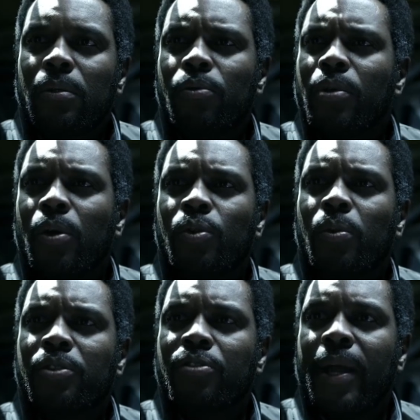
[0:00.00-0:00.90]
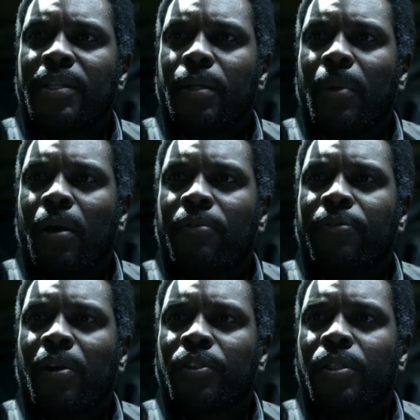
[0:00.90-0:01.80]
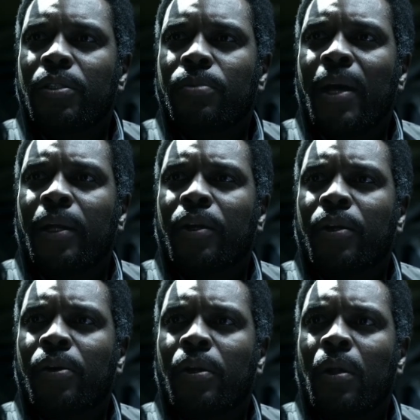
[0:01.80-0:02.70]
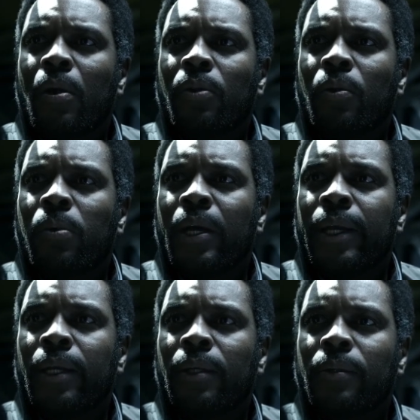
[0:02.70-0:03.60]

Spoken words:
Who knows what tragic malfunctions might occur along the way?